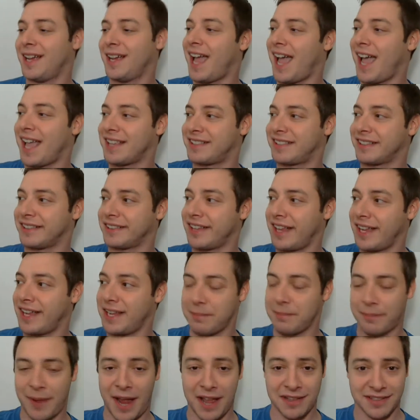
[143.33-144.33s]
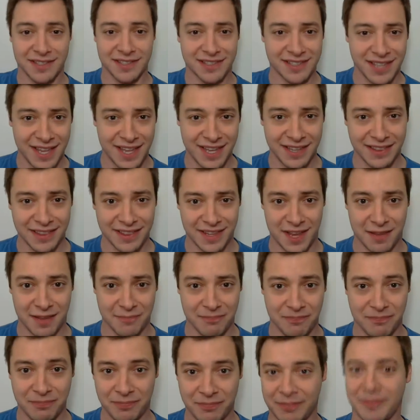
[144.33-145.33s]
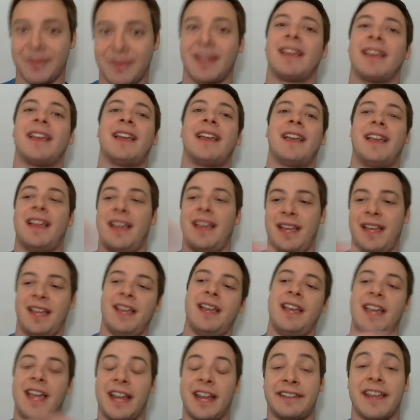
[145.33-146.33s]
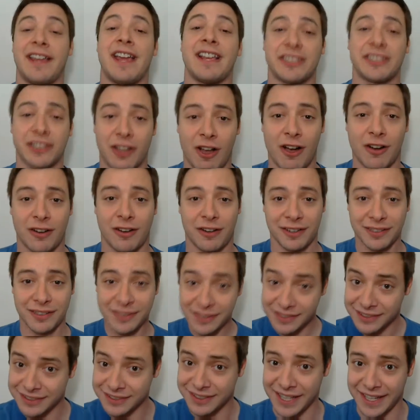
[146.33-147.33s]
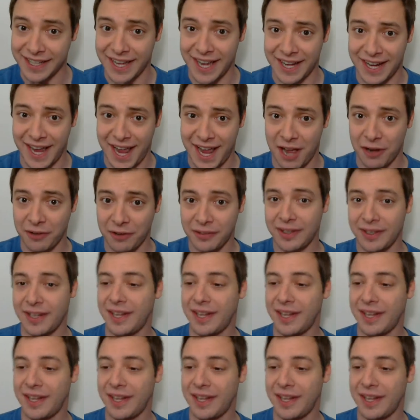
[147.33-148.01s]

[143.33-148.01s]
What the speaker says: as the light bounces in them, it takes longer to get out.